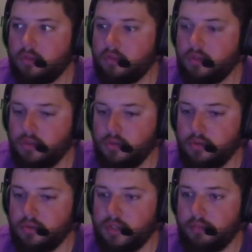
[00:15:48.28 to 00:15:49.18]
do
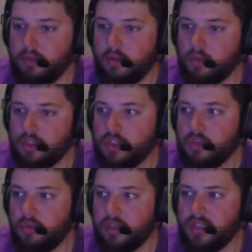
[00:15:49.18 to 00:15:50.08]
something. We'll just
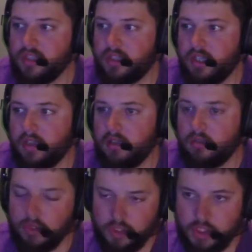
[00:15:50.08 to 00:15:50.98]
do this again.
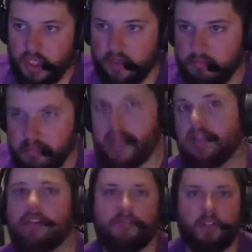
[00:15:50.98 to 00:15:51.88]
We'll just try and make
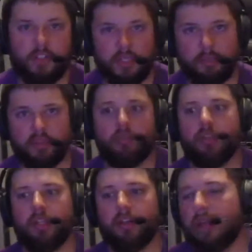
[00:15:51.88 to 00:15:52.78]
the first episode
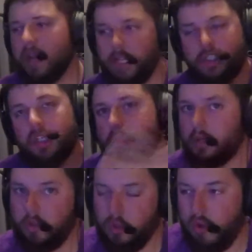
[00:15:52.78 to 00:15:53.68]
again. I should have been
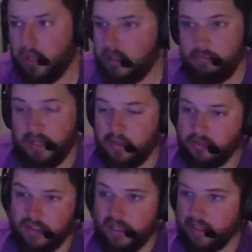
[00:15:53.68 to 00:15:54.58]
recording it, but I
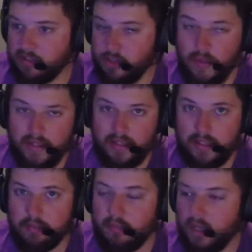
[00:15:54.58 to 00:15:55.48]
was like 2
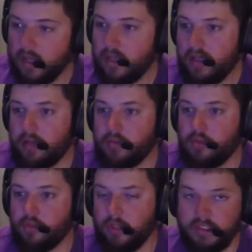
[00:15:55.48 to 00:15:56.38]
a.m. and I was
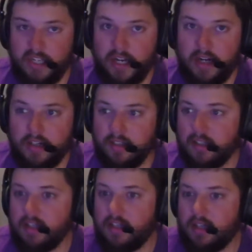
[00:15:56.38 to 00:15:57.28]
real tired
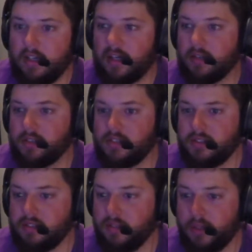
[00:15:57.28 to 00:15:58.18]
and I was
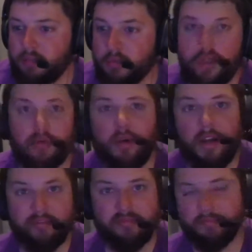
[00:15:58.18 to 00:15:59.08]
looking pretty
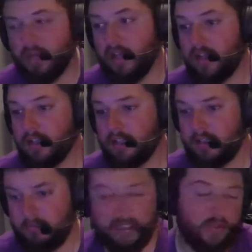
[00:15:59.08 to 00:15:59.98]
rough. I'm probably not looking
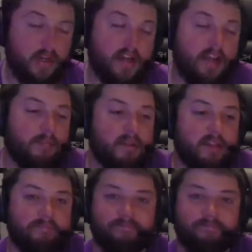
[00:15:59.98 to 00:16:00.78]
the best right now, but